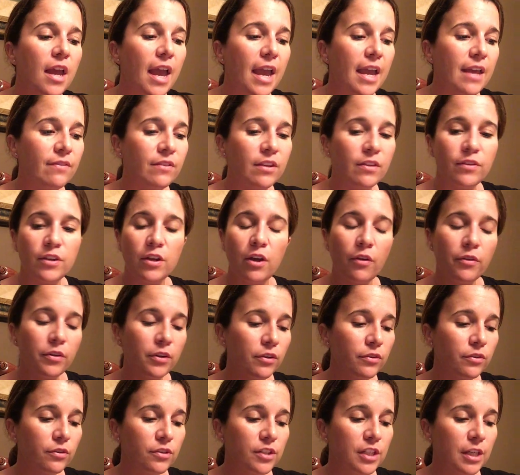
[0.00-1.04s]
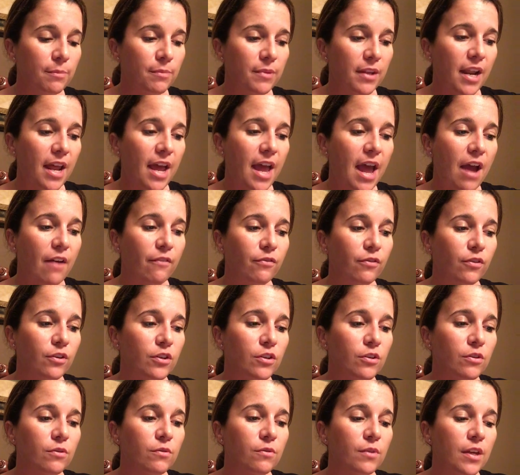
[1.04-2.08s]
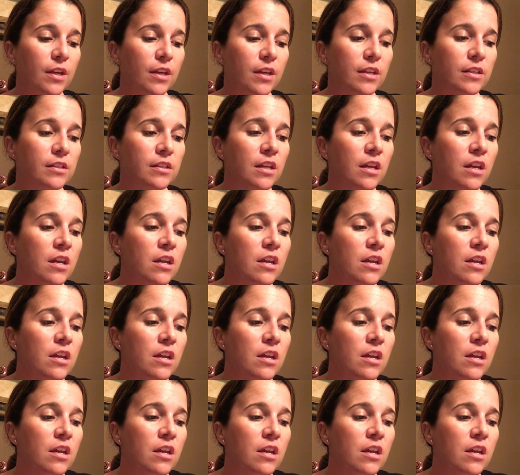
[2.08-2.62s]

And then the only other tip that I have for you is,